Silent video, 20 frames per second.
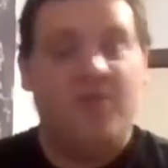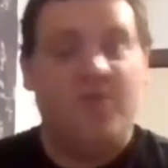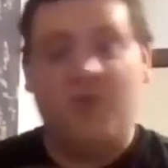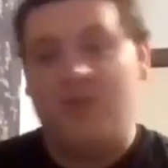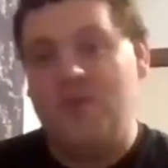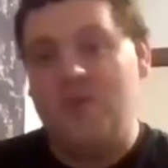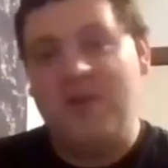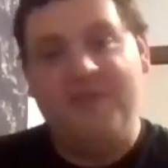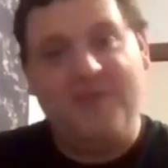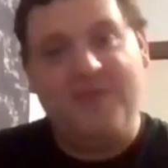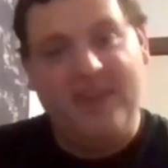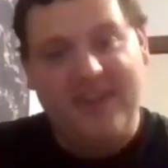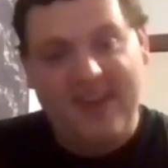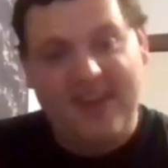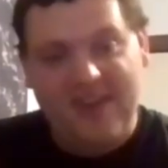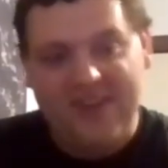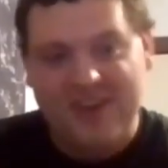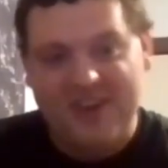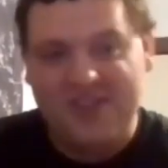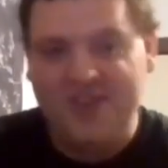Terrific
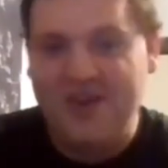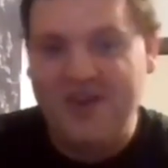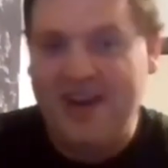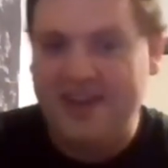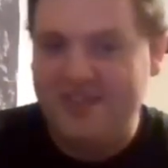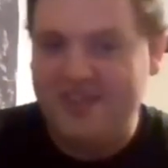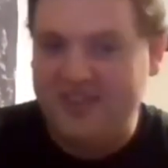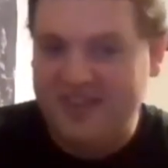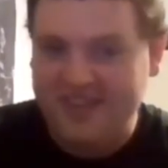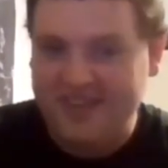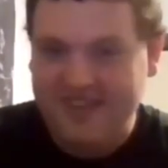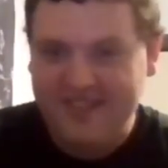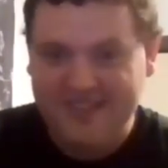character actor.